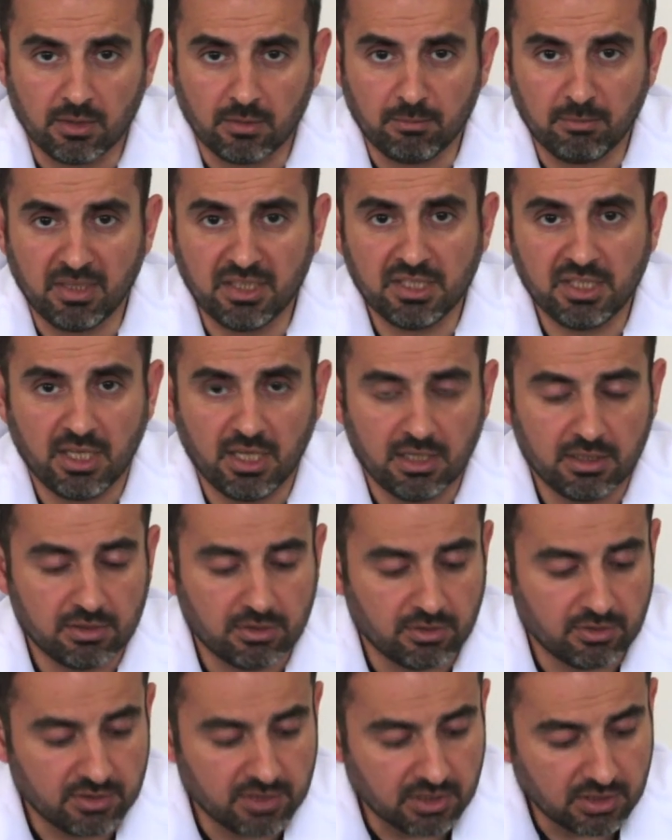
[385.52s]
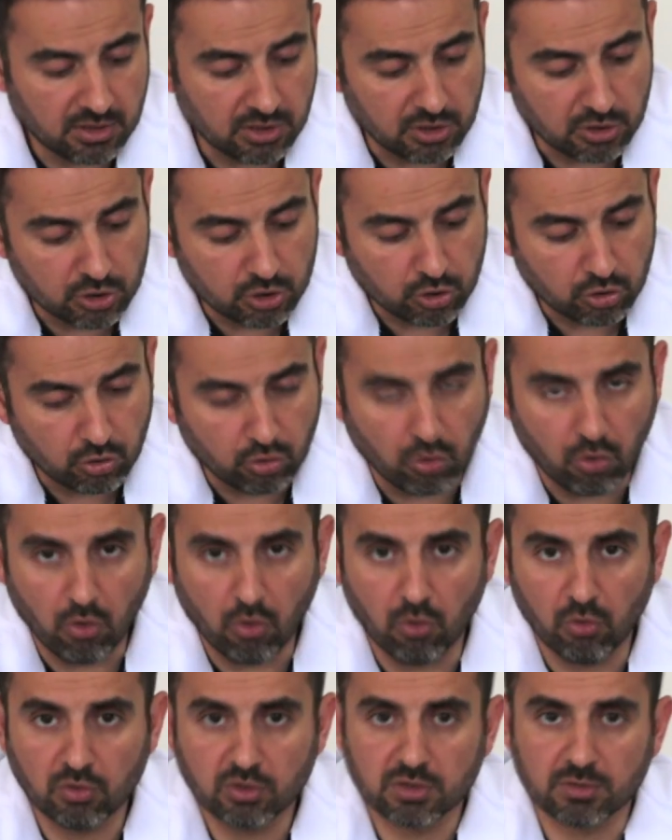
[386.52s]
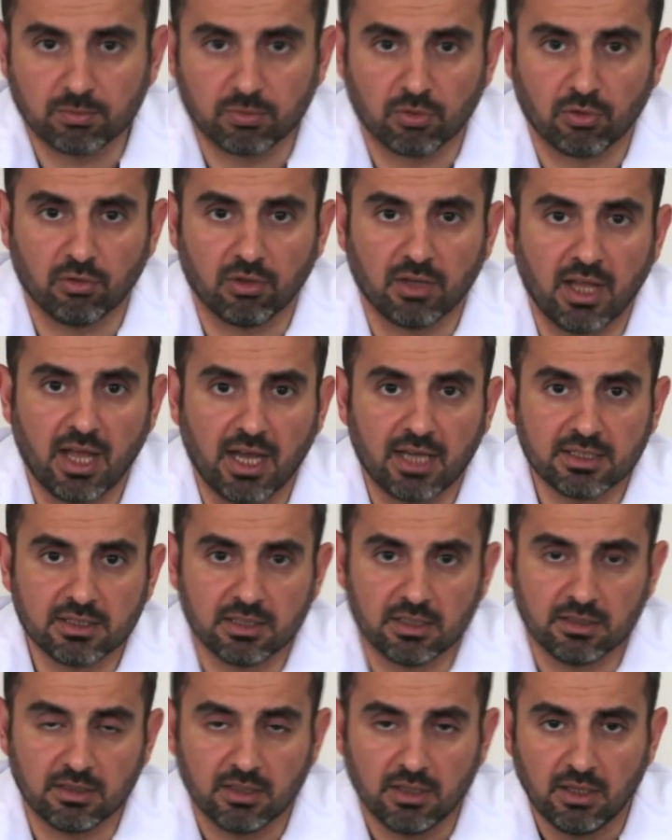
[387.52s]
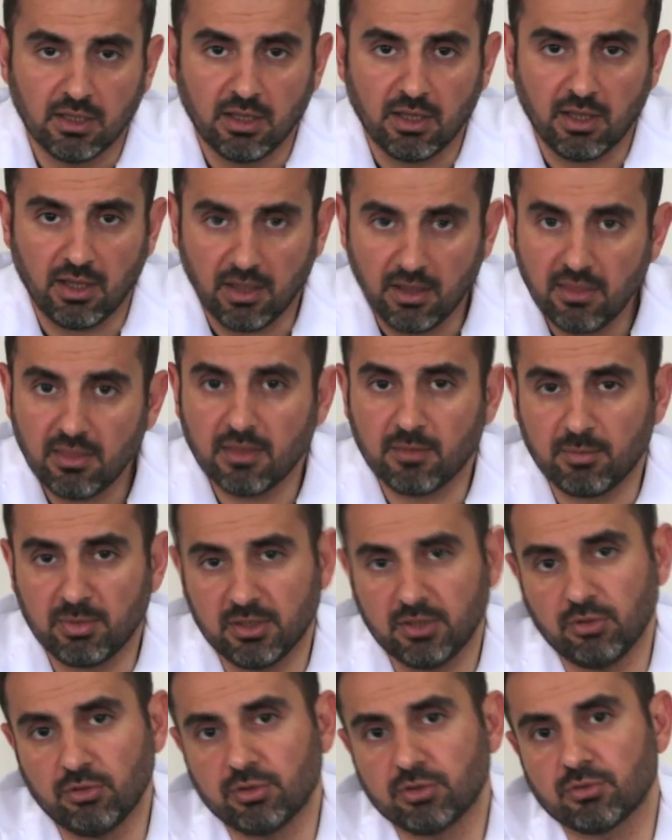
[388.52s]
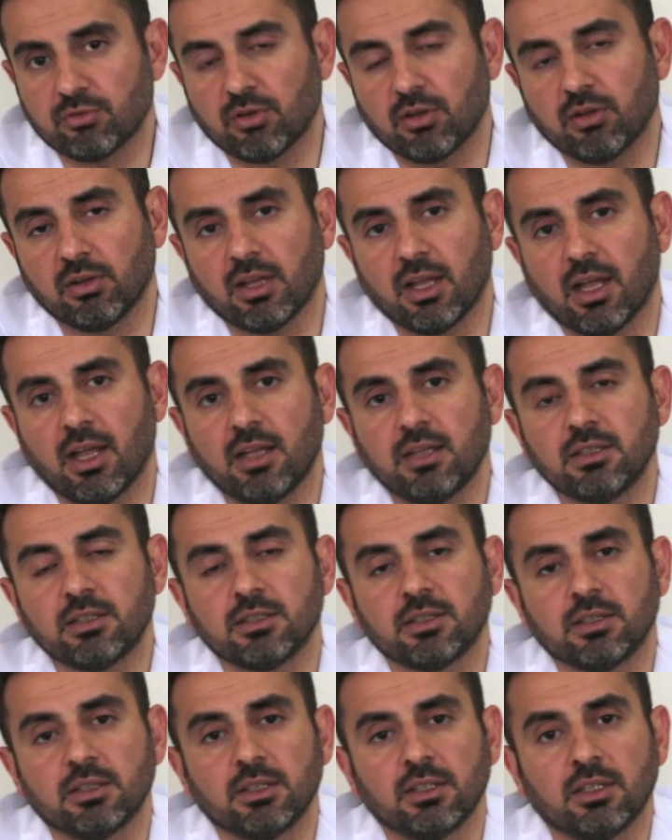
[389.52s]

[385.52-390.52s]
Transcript: a mediator that controls prolactin in the pituitary gland.